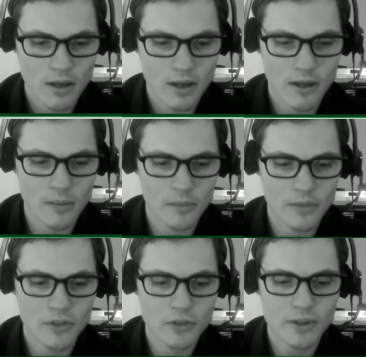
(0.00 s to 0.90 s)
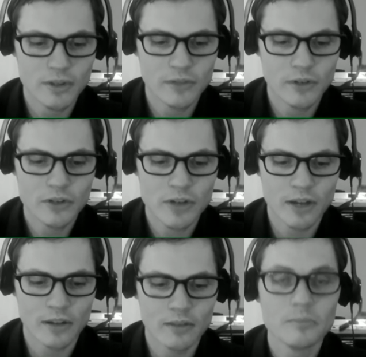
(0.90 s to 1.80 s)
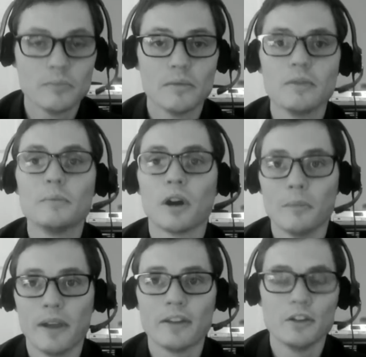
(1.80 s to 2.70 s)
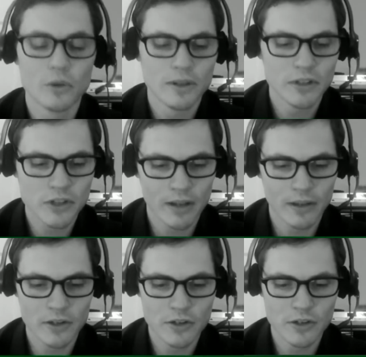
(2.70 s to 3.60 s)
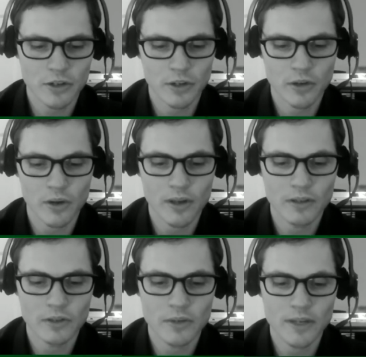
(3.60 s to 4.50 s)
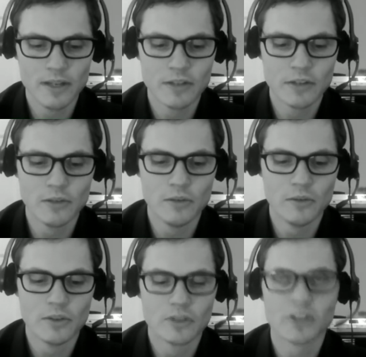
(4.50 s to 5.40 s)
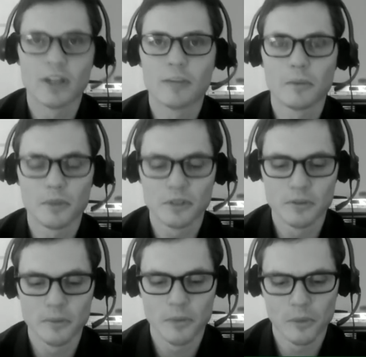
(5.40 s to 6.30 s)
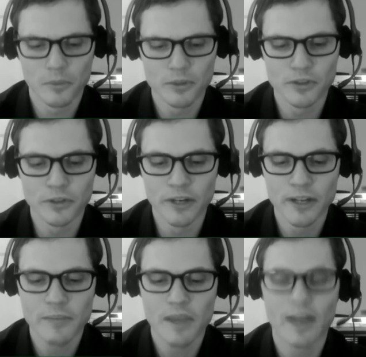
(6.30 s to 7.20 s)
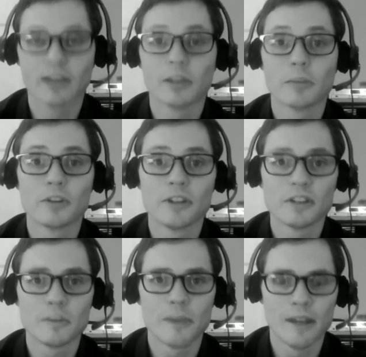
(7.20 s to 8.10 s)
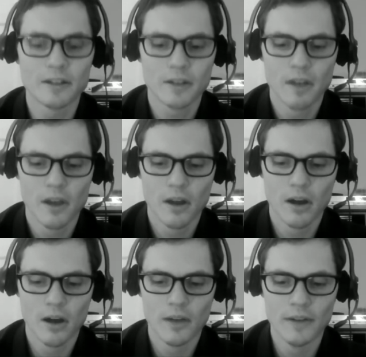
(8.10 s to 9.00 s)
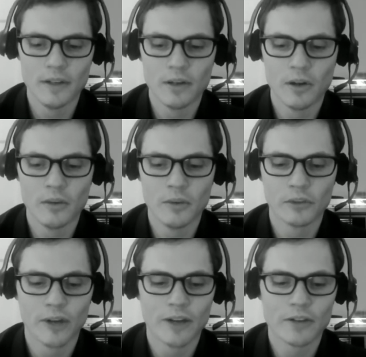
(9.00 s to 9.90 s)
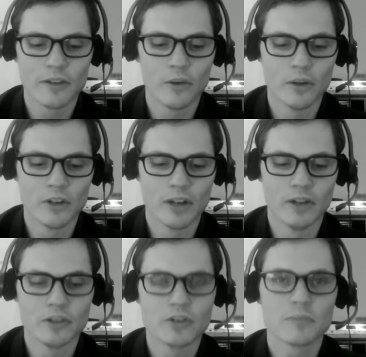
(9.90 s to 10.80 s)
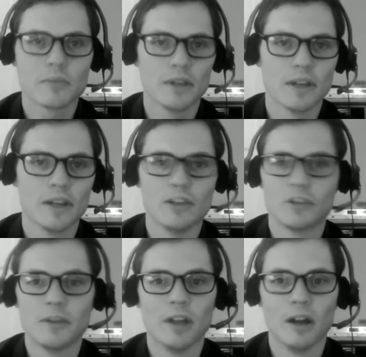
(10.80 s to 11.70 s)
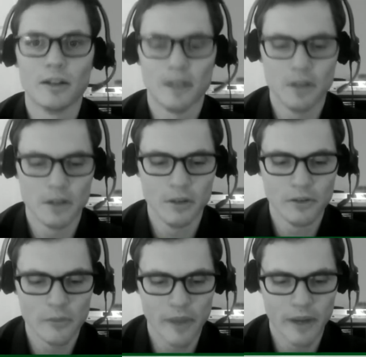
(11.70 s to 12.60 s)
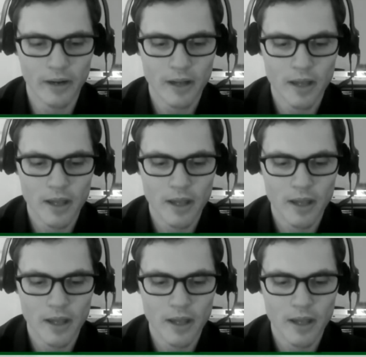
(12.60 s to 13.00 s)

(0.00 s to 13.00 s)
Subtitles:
To join this first challenge, to join this challenge, you're going to need to just sign up on Pursuitery and click Participate on the Coding with Scratch the Horde challenge. Again, just be logged in. You can do it from there.